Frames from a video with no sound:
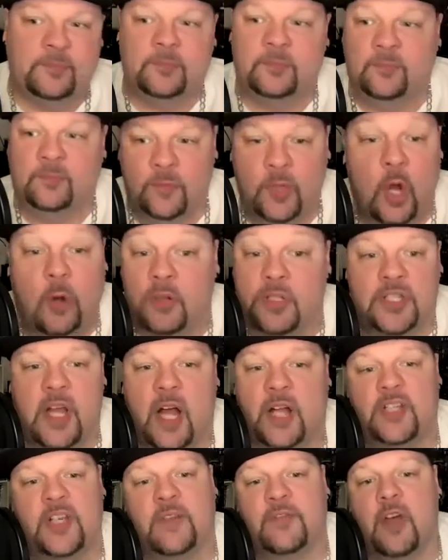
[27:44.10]
So no, it's not
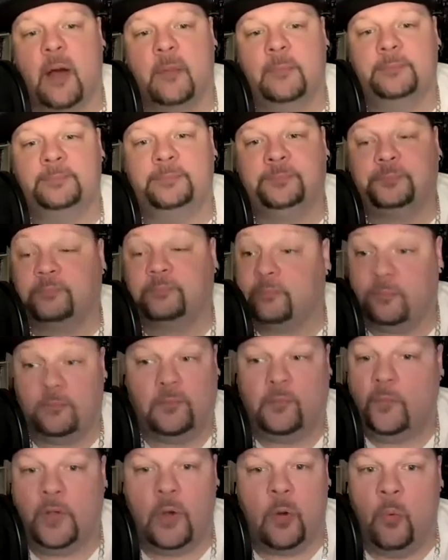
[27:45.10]
Jeff Cobb.
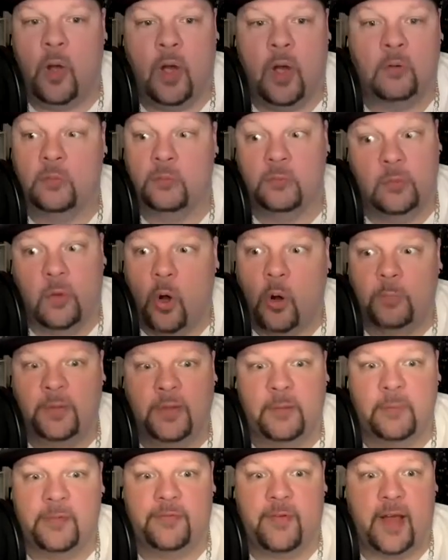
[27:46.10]
Well, hopefully
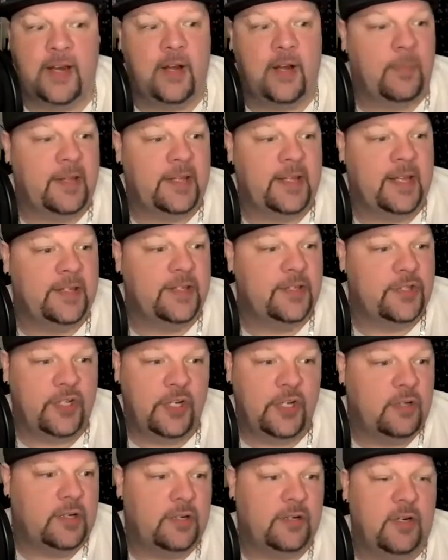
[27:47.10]
we find out by the end of the show.
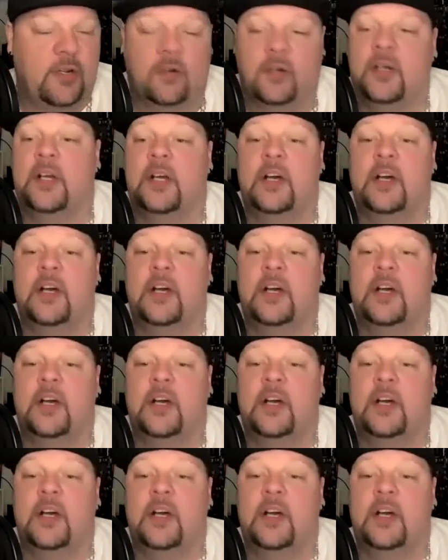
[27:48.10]
I don't know.